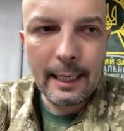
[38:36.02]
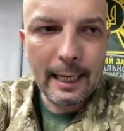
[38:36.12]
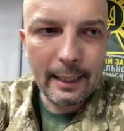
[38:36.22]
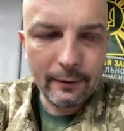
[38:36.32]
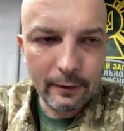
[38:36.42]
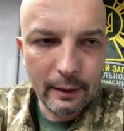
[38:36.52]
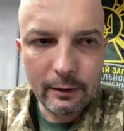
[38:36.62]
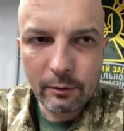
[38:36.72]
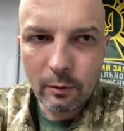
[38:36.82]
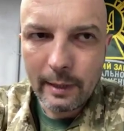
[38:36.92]
and
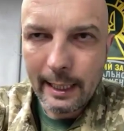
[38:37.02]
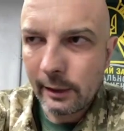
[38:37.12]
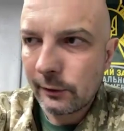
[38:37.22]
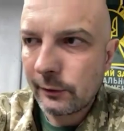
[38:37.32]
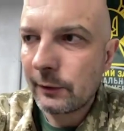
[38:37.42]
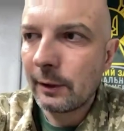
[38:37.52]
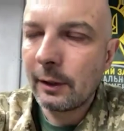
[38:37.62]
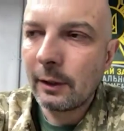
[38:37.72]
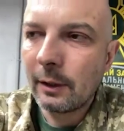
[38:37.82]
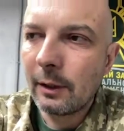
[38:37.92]
it requires
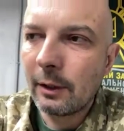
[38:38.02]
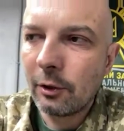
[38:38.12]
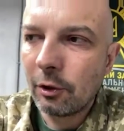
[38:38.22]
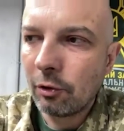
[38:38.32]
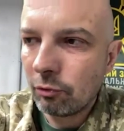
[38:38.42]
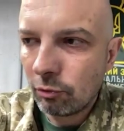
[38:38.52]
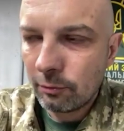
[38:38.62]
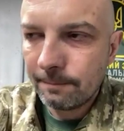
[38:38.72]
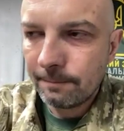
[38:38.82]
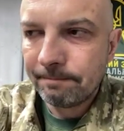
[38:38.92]
uh,
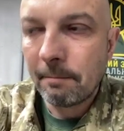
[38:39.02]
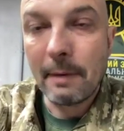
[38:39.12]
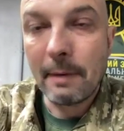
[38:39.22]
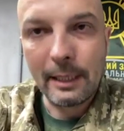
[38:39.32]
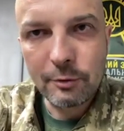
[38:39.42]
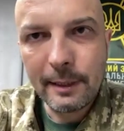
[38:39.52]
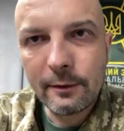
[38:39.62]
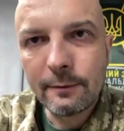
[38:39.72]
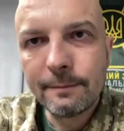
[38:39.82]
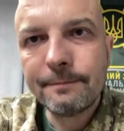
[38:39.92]
new
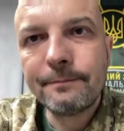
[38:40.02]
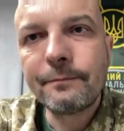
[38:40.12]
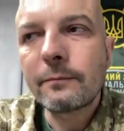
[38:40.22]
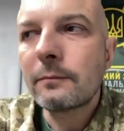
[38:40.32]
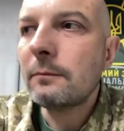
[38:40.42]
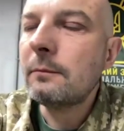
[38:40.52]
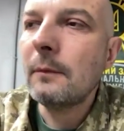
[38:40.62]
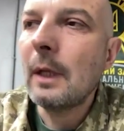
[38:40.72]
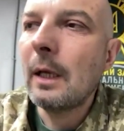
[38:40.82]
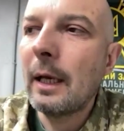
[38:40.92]
management
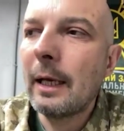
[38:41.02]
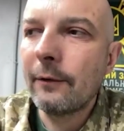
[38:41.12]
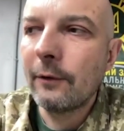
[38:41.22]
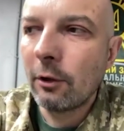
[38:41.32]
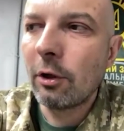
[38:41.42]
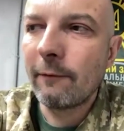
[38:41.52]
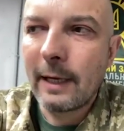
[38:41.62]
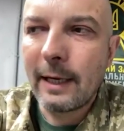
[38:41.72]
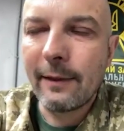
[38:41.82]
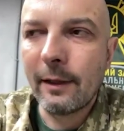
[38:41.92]
and a lot
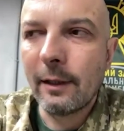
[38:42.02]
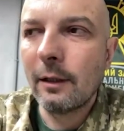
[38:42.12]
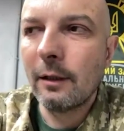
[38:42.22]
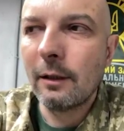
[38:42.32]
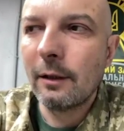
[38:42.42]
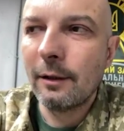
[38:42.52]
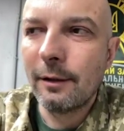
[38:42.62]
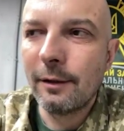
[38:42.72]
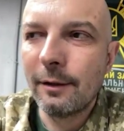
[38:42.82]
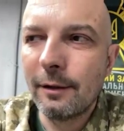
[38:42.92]
of other
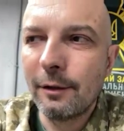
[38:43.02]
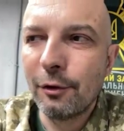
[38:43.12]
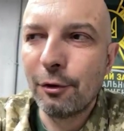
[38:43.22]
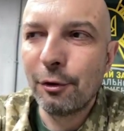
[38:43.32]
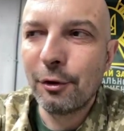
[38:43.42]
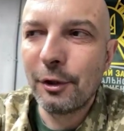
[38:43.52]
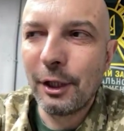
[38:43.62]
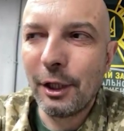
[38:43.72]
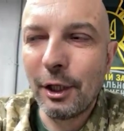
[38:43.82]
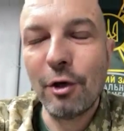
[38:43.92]
uh,
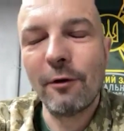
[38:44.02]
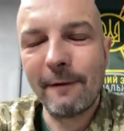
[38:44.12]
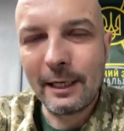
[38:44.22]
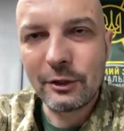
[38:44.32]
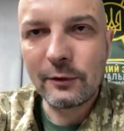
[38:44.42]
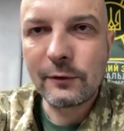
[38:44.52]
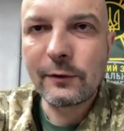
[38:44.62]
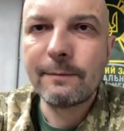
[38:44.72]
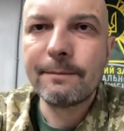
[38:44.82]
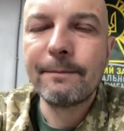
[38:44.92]
innovations.